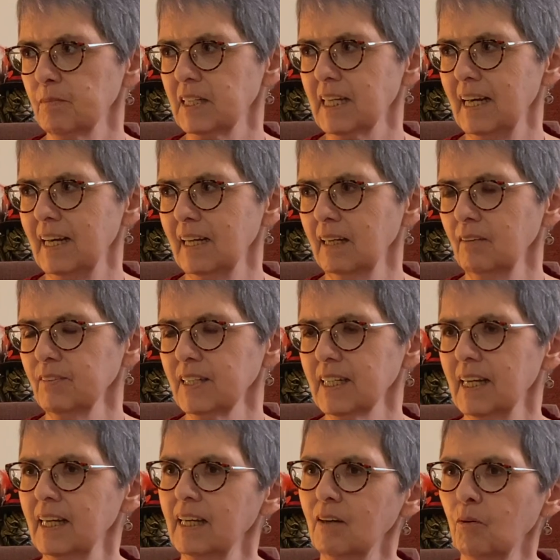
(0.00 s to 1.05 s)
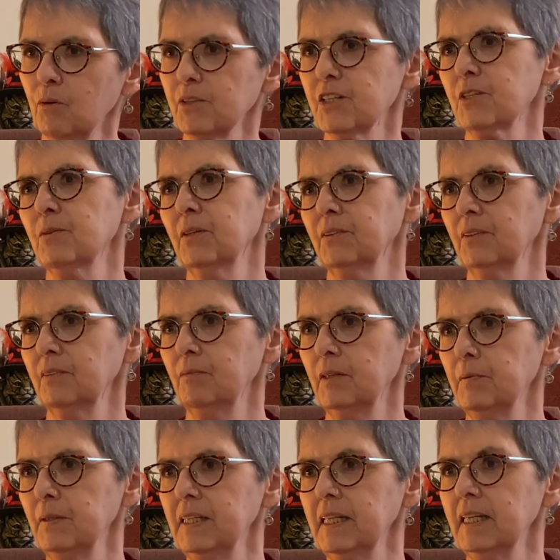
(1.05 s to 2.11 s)
themselves. Also,
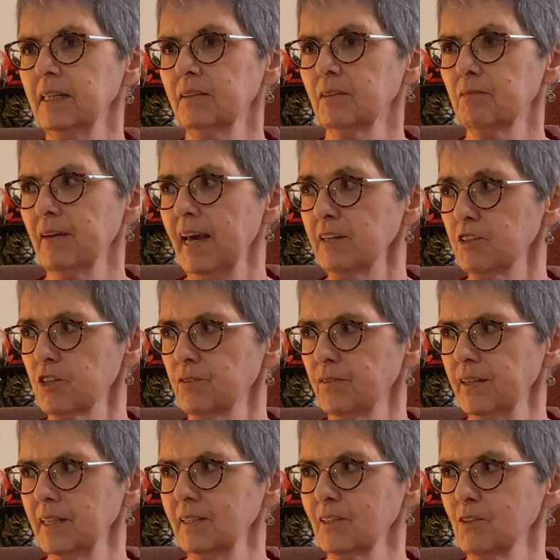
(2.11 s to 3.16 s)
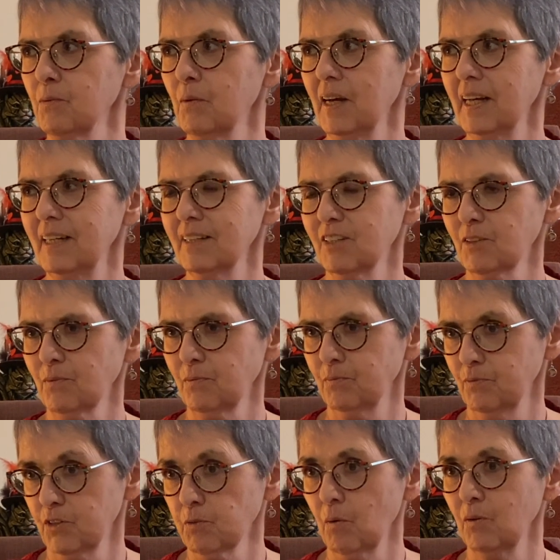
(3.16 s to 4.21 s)
we were near the Vetchfield, where
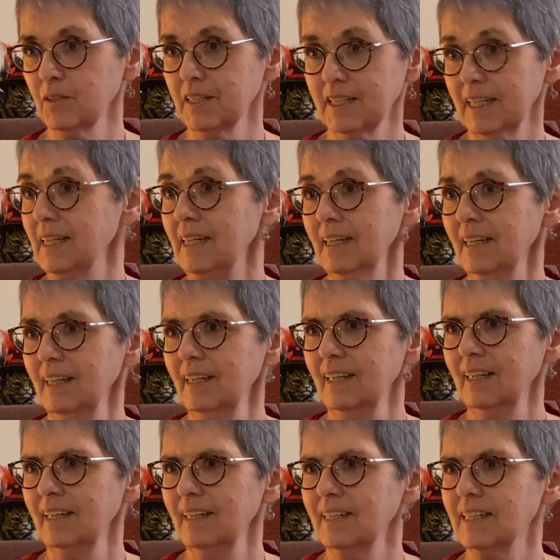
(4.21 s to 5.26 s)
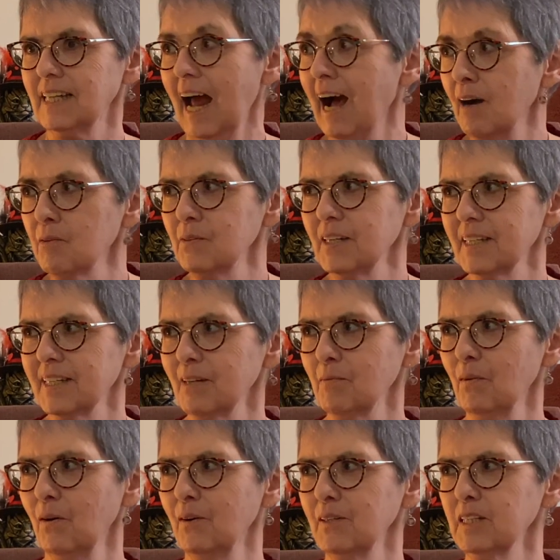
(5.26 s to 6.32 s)
Swansea Town, as
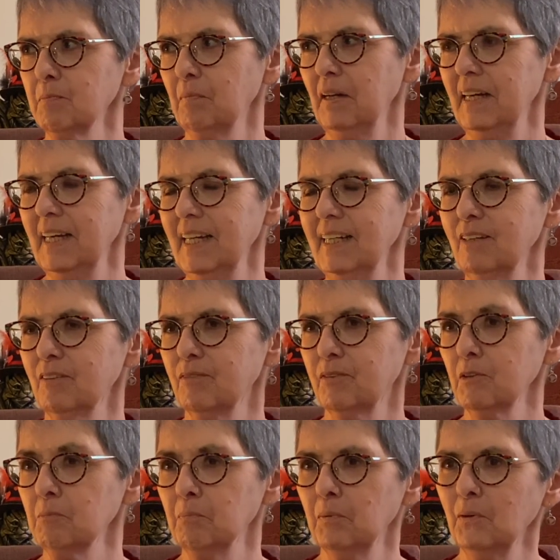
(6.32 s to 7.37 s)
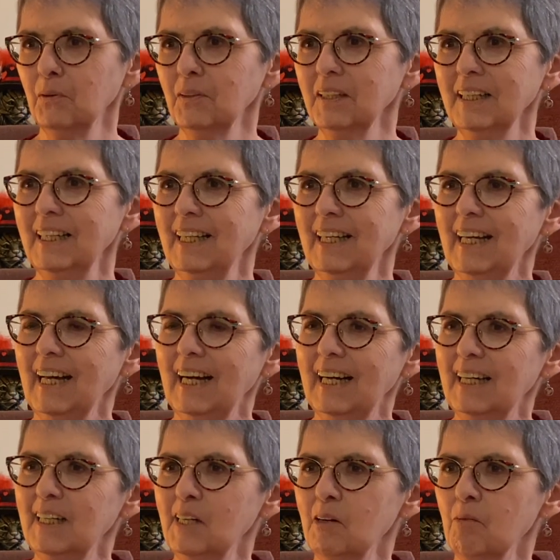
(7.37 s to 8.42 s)
it was, played football.
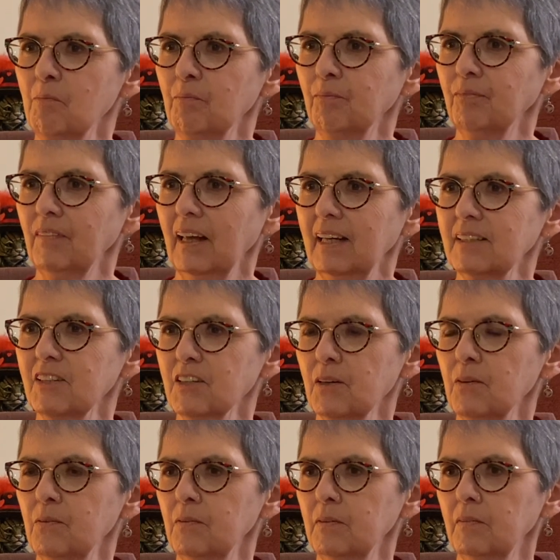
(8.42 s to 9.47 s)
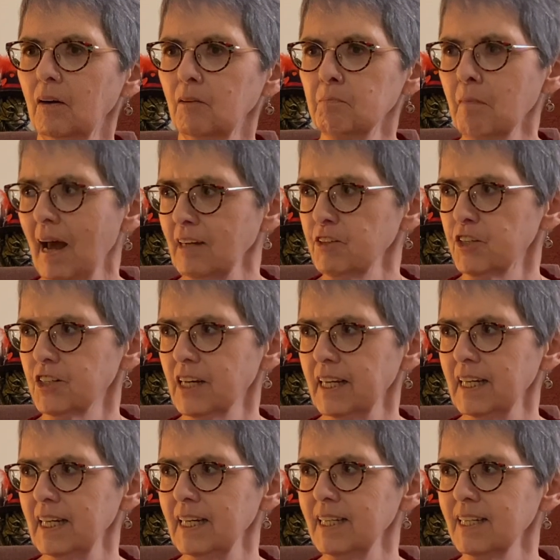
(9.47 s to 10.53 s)
And so on match
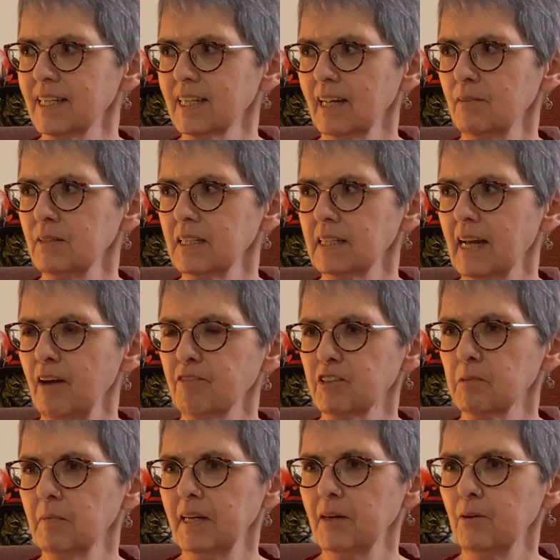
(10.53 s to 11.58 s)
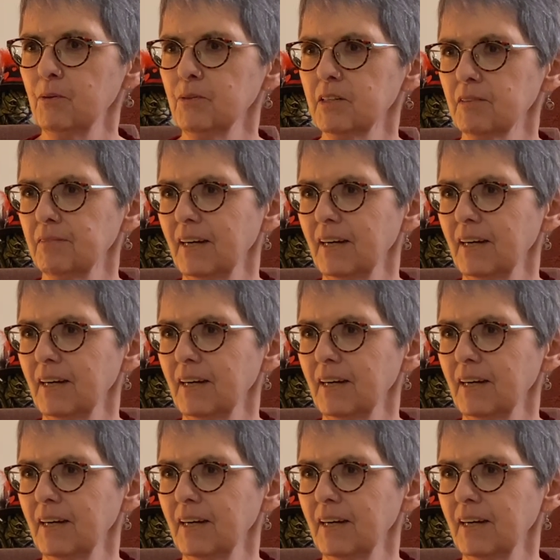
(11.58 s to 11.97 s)
days, I was left to my own